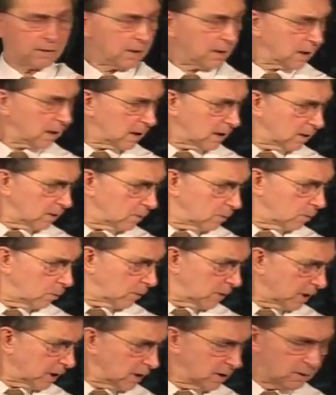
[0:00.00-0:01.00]
think, I don't know
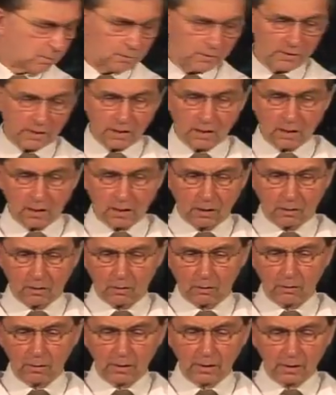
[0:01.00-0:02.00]
what I did with that
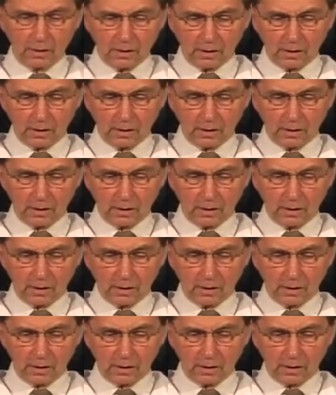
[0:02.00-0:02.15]
article.